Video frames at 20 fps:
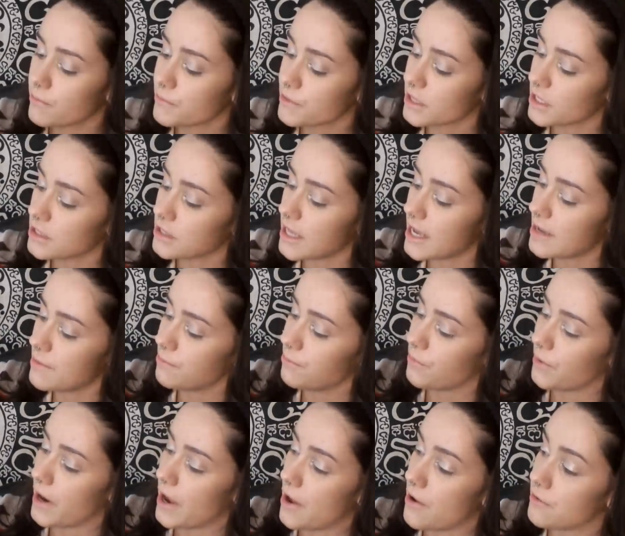with the light
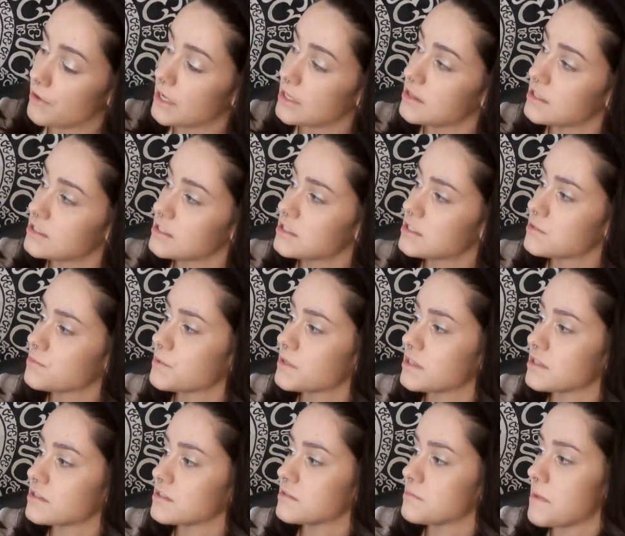brown, and this is with
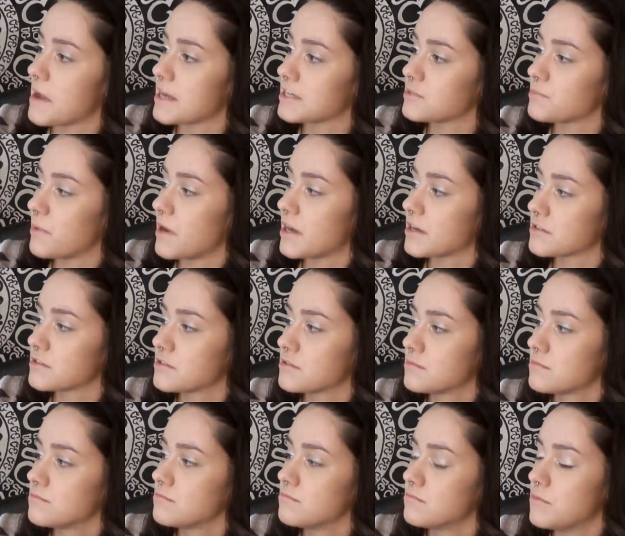the Smashbox
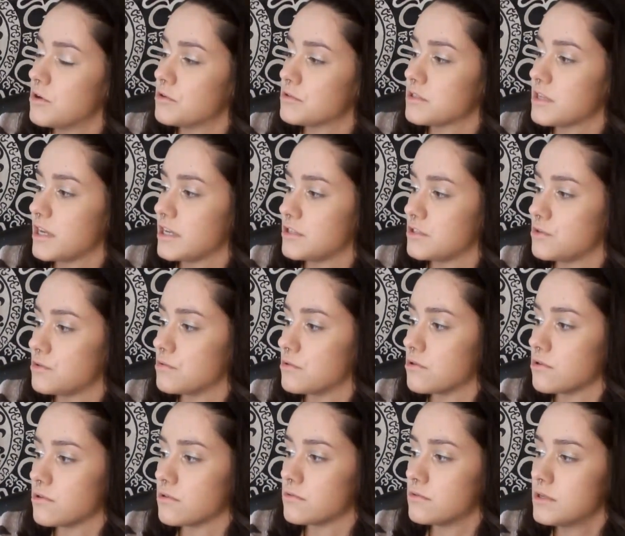
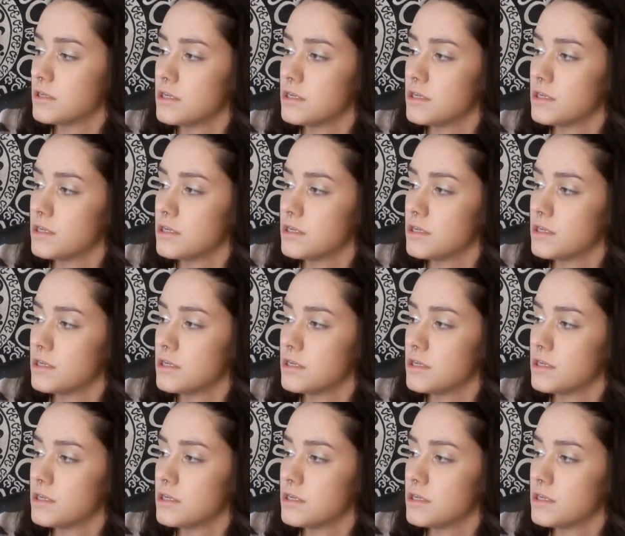multi-dual